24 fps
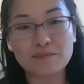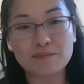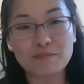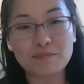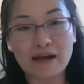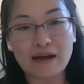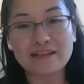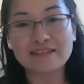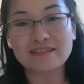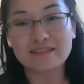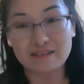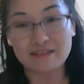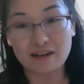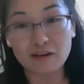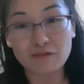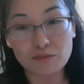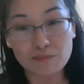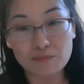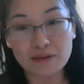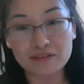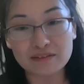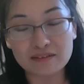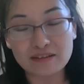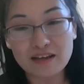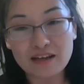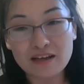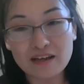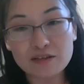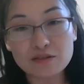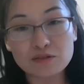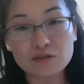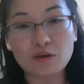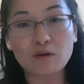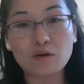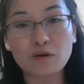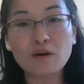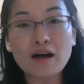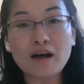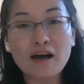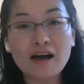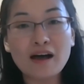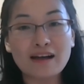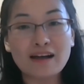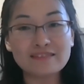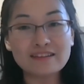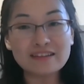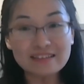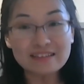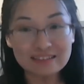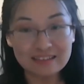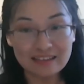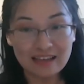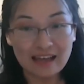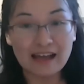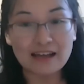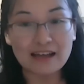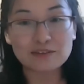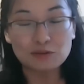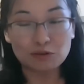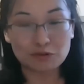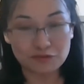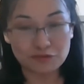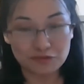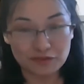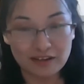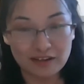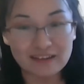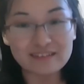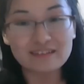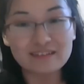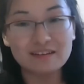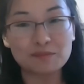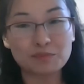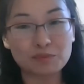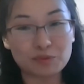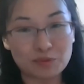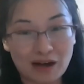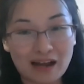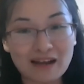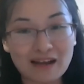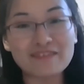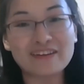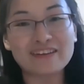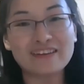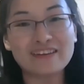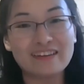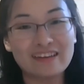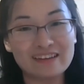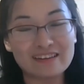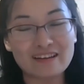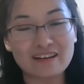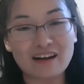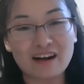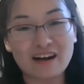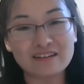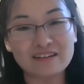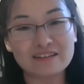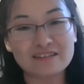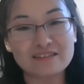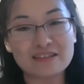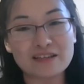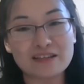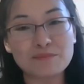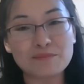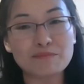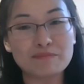by the government. So this kind of private kindergartens,